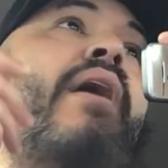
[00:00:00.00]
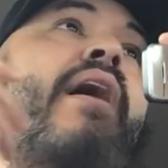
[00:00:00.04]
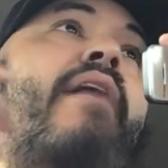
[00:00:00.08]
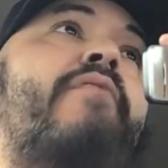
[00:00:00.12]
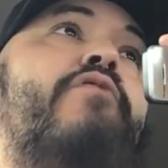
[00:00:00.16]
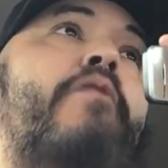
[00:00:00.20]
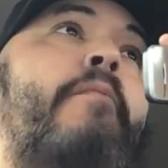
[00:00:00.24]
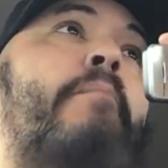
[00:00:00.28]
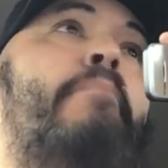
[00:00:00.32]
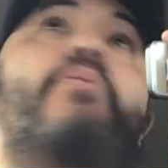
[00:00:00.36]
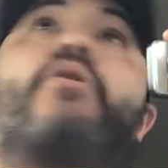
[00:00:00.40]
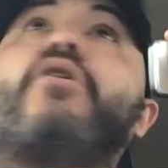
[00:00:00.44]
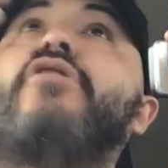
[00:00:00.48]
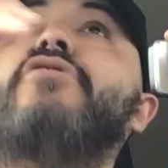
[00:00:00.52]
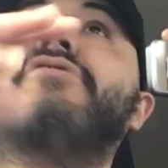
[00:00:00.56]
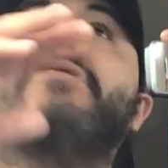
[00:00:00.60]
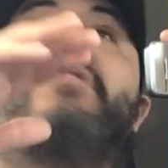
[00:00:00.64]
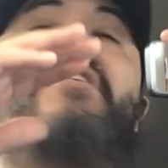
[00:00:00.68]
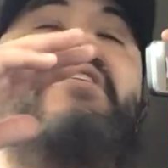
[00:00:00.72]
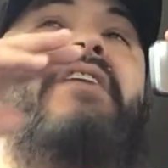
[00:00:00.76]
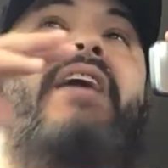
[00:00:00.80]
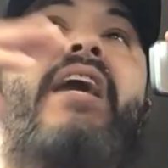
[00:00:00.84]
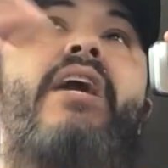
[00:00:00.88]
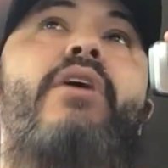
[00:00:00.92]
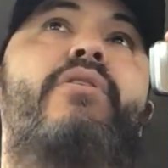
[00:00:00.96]
have to
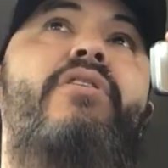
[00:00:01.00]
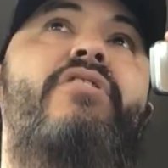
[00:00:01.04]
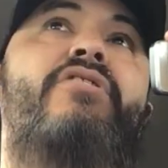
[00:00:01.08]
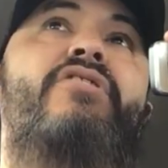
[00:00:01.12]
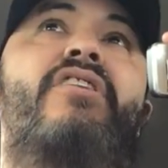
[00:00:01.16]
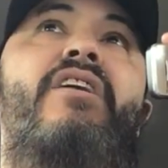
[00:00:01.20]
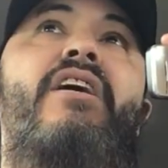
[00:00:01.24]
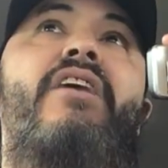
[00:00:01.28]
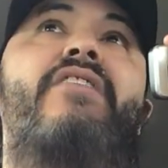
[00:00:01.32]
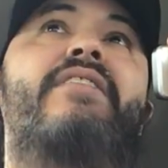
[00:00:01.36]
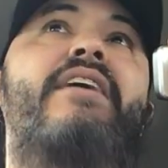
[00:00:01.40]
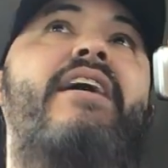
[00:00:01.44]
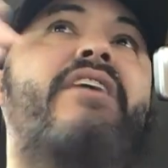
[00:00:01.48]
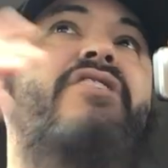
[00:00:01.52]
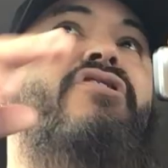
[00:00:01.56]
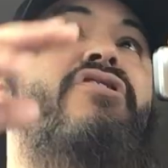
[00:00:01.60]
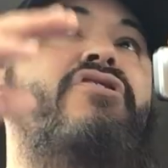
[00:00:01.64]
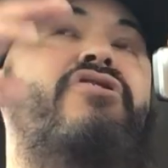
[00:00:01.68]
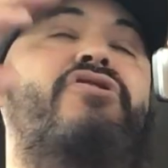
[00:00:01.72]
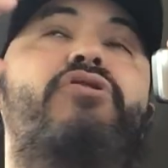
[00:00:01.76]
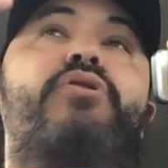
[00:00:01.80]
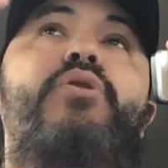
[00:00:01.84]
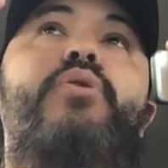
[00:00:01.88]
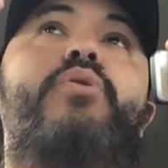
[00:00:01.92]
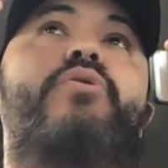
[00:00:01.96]
personally guarantee it. They
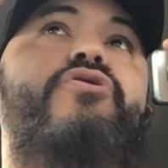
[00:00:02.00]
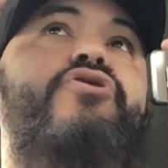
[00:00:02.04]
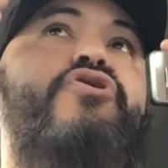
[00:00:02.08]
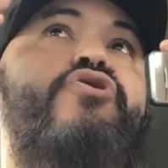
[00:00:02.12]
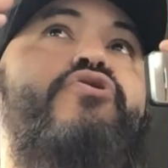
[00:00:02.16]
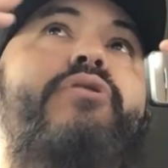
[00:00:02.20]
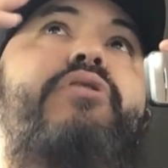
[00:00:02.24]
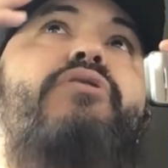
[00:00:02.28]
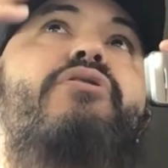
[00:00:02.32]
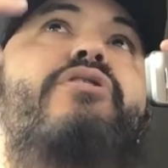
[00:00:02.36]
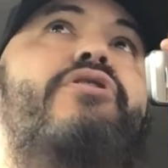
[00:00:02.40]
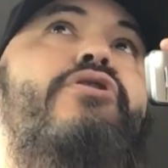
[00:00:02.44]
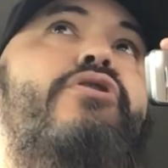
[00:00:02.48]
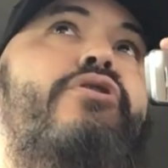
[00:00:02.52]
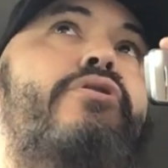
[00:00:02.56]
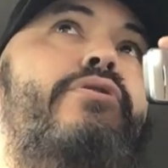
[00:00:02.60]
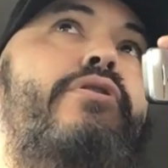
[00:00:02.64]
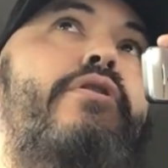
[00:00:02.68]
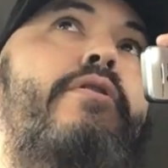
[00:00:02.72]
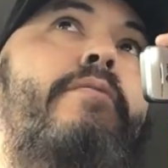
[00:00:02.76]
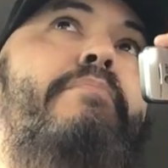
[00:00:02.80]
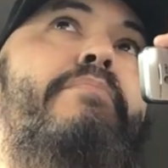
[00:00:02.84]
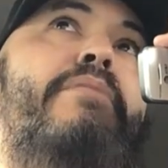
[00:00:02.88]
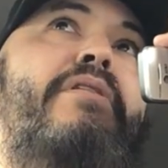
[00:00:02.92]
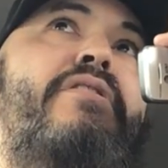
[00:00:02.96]
just use strictly
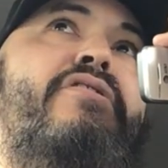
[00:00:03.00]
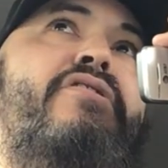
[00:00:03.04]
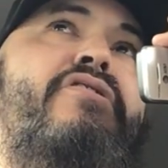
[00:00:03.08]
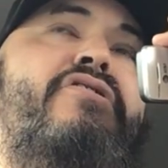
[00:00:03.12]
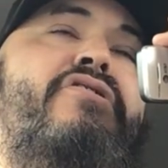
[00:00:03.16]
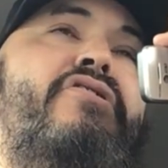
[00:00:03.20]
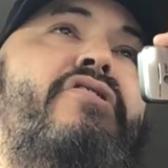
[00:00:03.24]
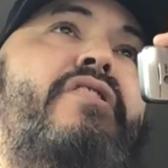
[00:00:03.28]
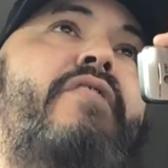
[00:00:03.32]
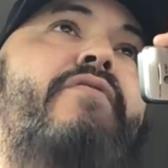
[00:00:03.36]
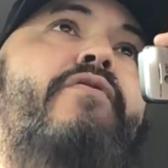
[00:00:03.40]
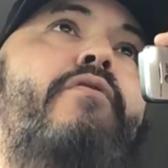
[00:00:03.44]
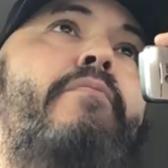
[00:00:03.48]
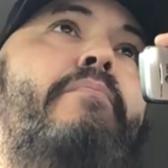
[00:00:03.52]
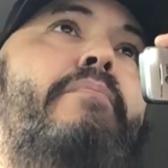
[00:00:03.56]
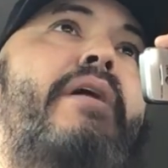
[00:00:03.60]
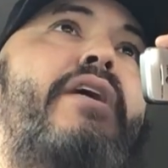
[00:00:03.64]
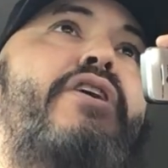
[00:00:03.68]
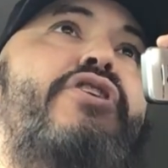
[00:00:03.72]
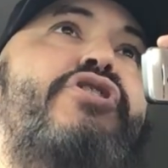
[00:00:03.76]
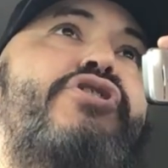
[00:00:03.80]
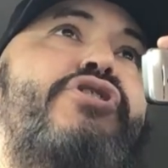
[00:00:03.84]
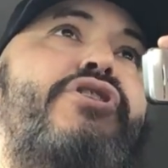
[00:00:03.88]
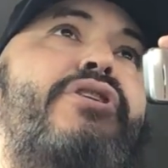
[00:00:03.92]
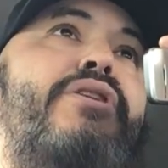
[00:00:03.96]
their business's
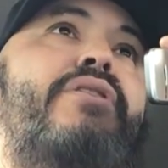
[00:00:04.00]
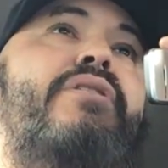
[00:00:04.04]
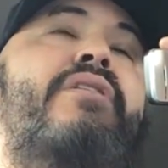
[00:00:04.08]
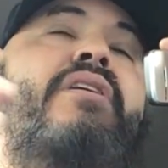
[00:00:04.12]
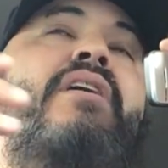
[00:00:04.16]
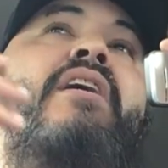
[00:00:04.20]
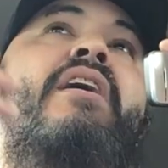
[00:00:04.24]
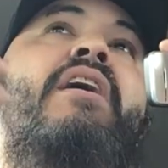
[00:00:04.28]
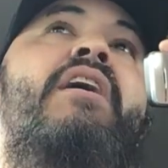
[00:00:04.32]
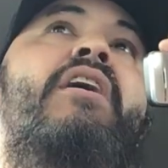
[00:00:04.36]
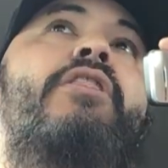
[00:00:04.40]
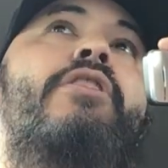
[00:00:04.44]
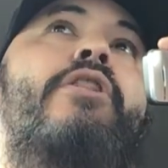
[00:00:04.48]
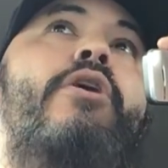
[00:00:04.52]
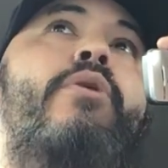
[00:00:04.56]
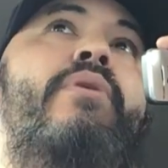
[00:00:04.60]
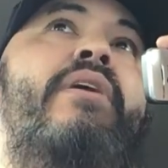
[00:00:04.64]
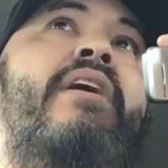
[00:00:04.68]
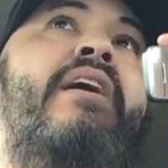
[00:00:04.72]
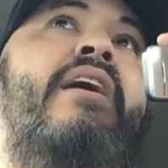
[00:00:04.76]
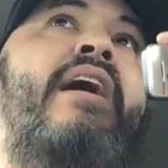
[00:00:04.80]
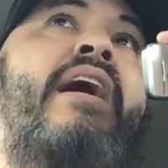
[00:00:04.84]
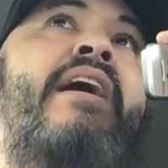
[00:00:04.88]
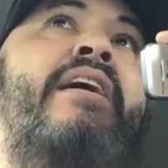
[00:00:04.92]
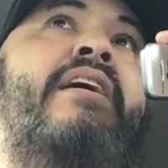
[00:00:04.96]
information, their
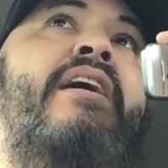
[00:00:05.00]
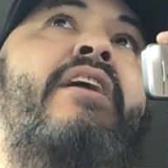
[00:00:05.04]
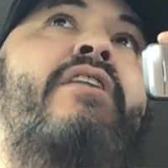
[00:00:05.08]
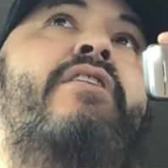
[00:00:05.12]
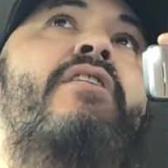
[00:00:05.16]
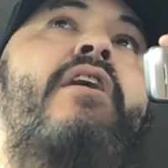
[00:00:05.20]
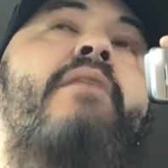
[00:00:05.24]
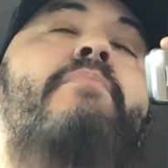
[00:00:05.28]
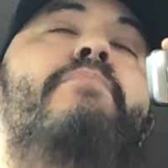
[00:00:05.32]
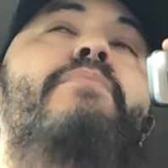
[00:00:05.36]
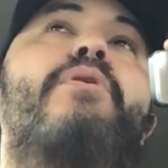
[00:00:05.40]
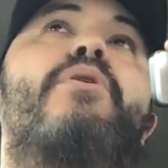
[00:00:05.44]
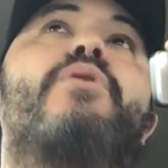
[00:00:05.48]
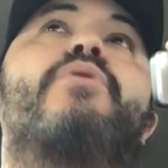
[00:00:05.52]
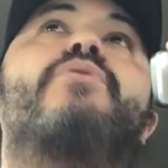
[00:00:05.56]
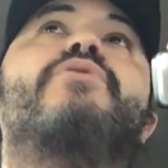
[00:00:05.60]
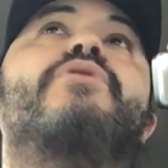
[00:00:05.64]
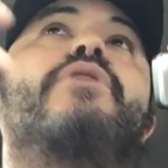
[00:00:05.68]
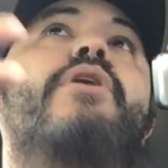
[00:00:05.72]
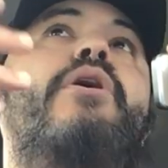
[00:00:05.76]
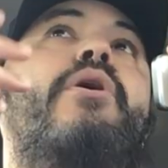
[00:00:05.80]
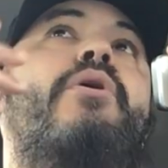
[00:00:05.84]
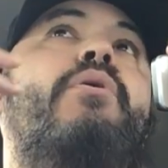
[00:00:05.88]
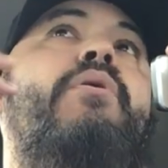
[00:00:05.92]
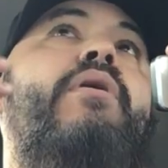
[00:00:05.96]
EIN number,
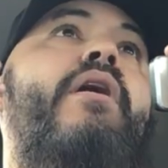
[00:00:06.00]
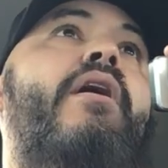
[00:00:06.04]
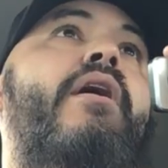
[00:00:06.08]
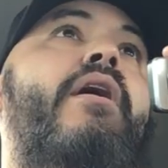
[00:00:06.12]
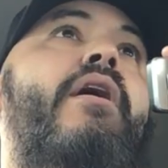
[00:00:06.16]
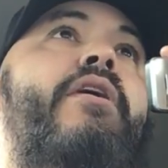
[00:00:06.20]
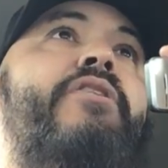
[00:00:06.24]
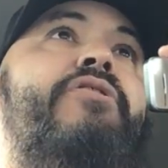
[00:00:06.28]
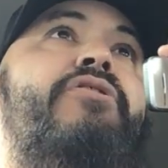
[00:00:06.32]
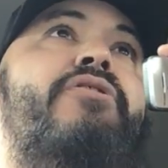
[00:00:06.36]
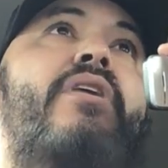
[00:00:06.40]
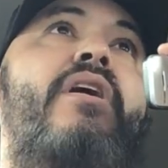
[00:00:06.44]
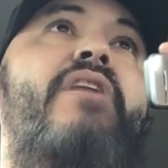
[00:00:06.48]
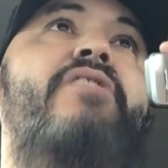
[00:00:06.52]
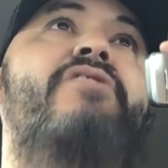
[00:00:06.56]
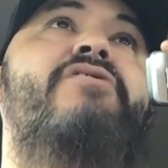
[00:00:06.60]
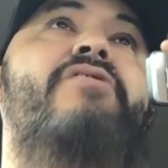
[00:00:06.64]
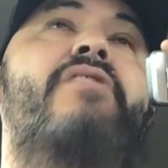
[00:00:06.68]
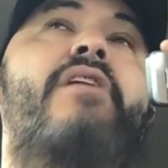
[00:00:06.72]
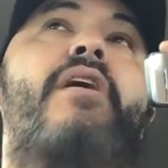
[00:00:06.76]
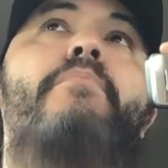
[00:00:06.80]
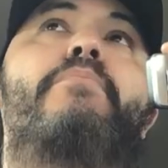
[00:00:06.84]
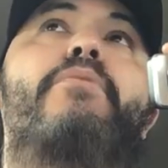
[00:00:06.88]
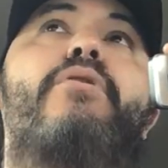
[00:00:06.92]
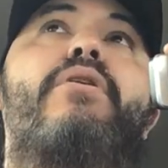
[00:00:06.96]
their
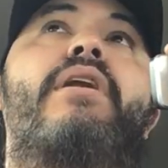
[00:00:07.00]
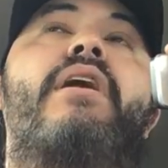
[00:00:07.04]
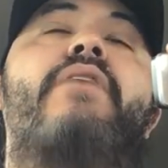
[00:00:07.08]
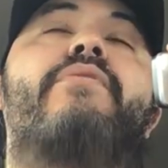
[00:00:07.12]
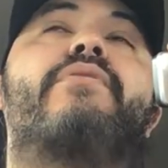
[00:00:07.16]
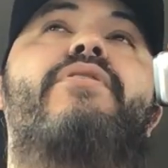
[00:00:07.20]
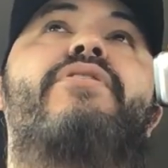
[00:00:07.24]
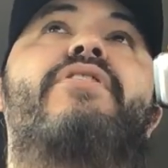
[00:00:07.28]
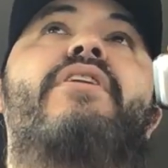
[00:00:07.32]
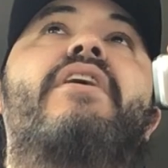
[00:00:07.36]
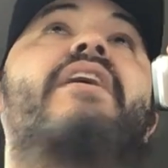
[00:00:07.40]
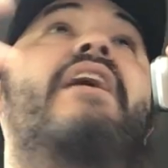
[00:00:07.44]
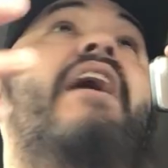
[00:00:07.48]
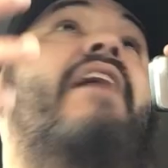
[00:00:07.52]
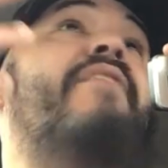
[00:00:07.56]
DUNS number and everything.